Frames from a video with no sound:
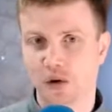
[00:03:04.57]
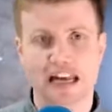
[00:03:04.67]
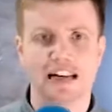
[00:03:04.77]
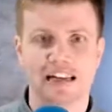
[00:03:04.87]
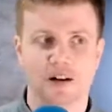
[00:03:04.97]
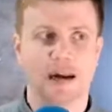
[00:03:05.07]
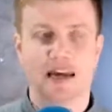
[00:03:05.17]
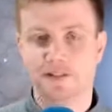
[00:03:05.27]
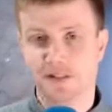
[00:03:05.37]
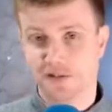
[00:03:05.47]
editing or
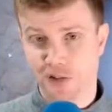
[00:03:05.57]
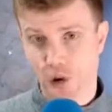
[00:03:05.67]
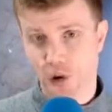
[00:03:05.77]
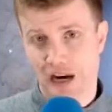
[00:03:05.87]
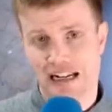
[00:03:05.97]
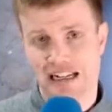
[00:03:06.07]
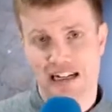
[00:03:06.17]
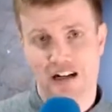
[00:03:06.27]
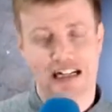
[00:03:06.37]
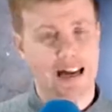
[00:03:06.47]
heavy photo
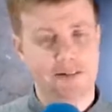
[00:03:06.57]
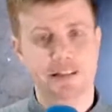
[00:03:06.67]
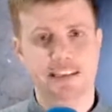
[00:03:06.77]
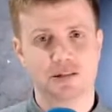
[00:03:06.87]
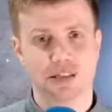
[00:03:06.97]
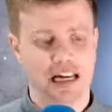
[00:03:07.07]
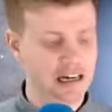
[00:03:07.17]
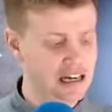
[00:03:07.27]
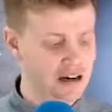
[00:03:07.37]
editing on it every single day,